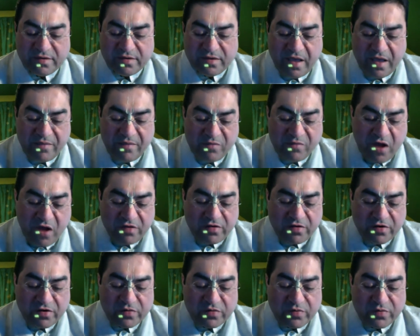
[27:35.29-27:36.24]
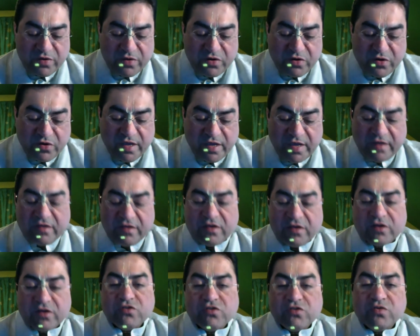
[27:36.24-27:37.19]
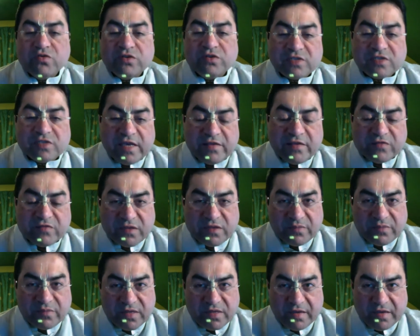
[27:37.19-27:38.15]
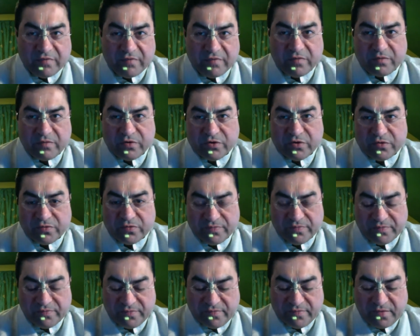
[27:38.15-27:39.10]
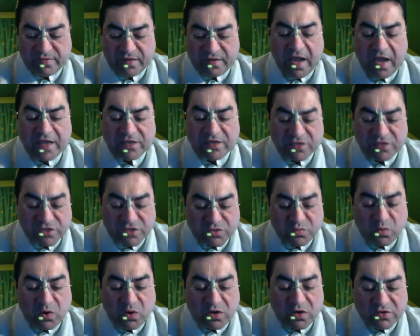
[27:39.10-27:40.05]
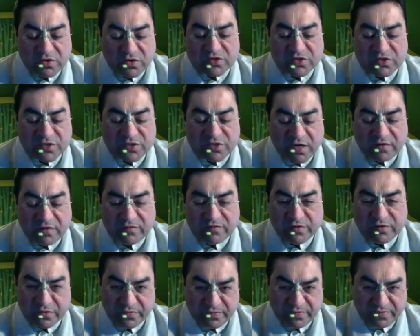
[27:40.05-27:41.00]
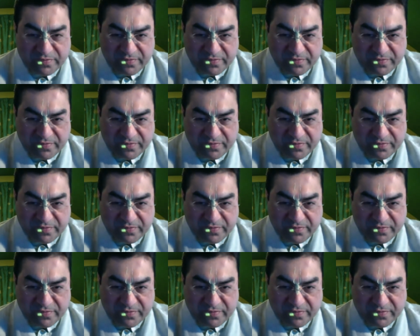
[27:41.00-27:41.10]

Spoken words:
I'm not going to be looking to receive something from you. I just want to serve you.